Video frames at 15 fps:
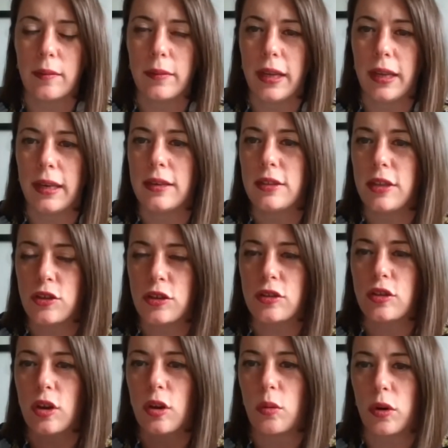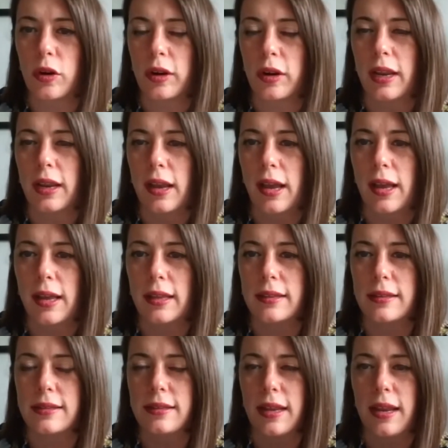In addition to working on
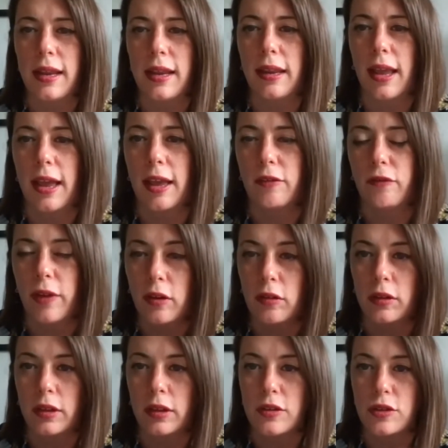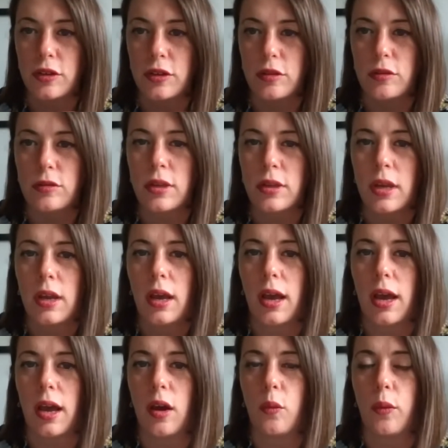state and federal issues,
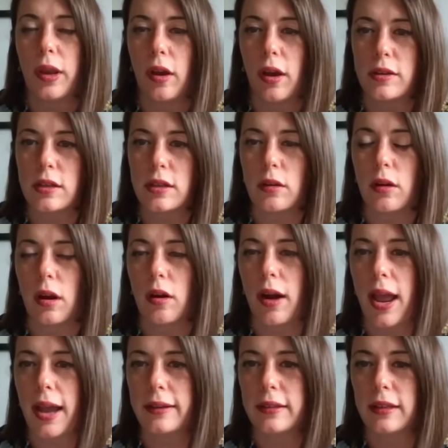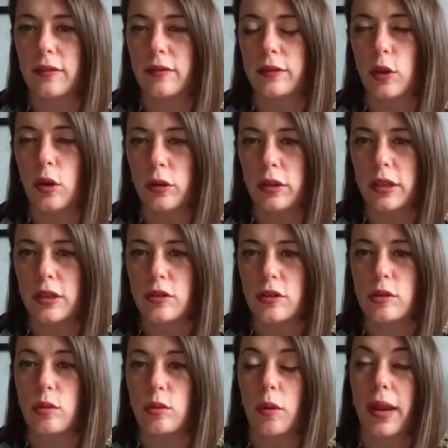we also are active local
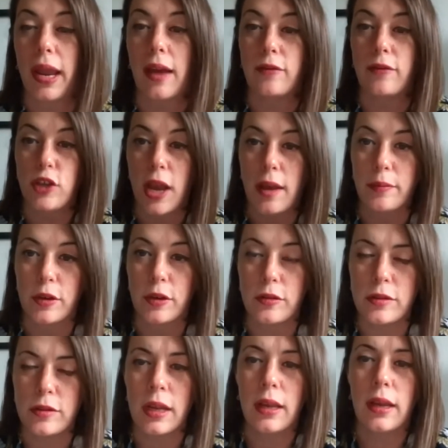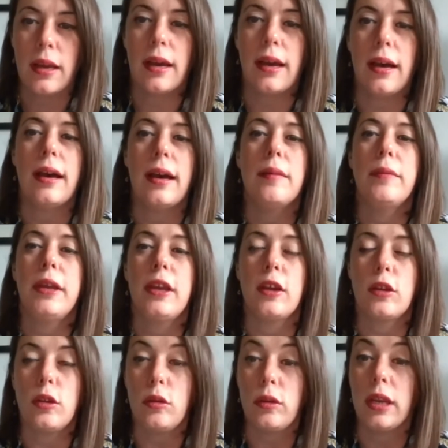issues where we have chapters,
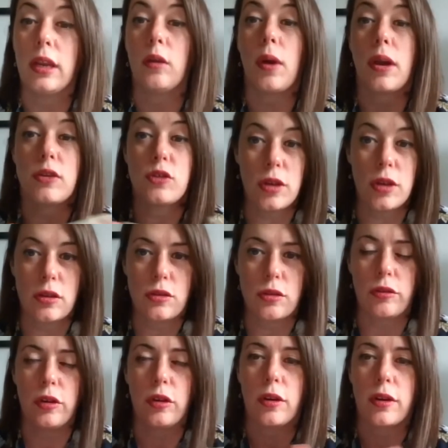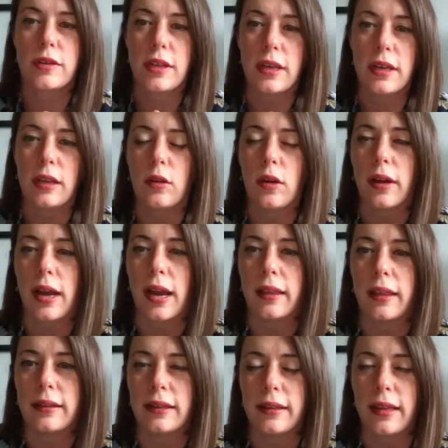including Westchester, New York City, Long
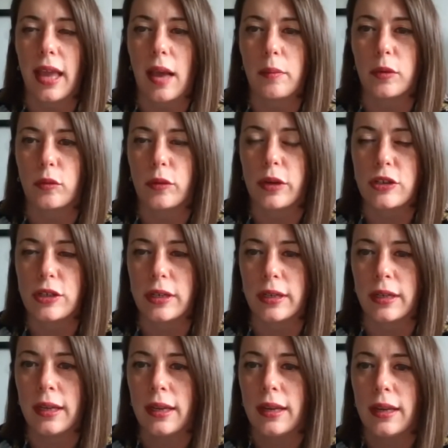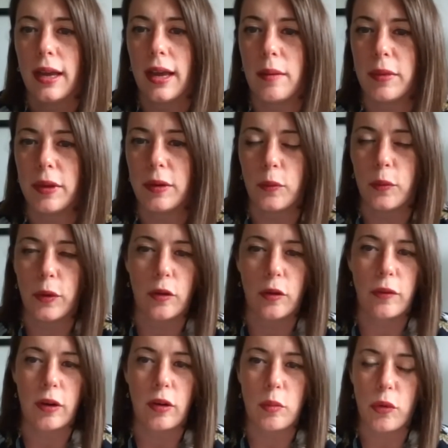Island, and the Capital Region. And we're
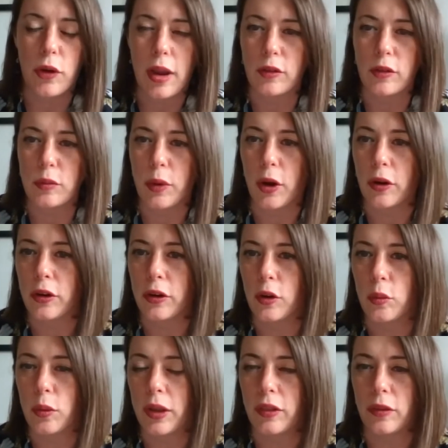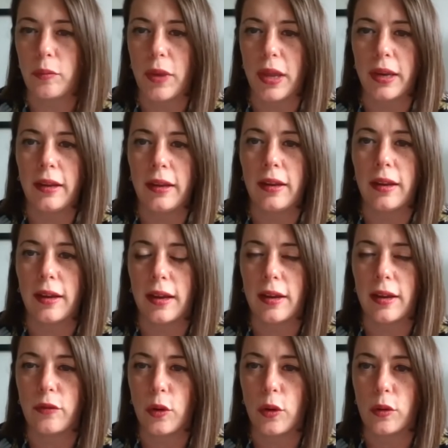very proud to partner with many
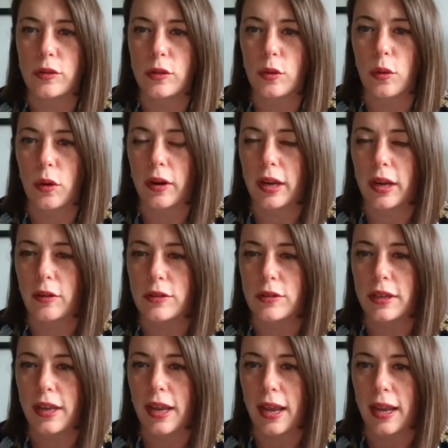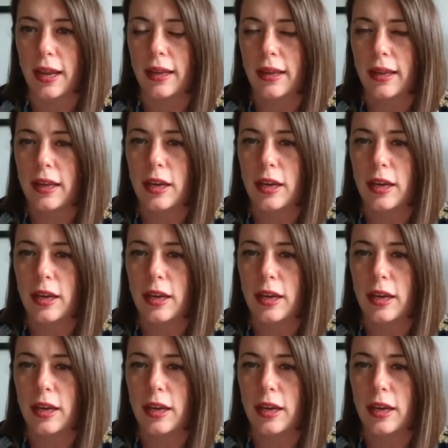folks who are here today.